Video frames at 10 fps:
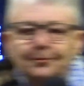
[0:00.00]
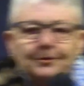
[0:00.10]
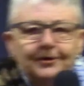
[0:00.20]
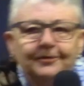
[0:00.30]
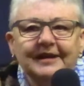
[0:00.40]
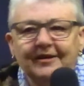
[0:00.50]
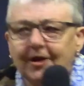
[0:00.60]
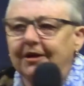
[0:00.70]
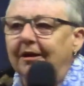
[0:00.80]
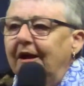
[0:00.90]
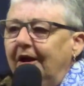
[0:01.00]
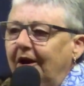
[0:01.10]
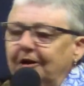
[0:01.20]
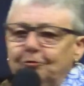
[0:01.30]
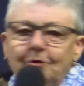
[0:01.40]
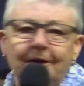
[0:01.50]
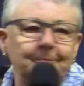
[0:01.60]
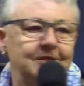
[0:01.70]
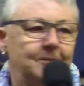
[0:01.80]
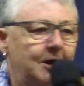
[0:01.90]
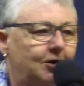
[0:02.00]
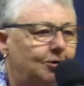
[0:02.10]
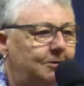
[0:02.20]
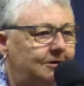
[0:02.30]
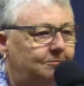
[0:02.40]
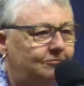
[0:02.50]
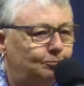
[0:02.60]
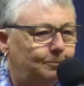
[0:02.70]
in the road. Now, I grew up in the Murrabit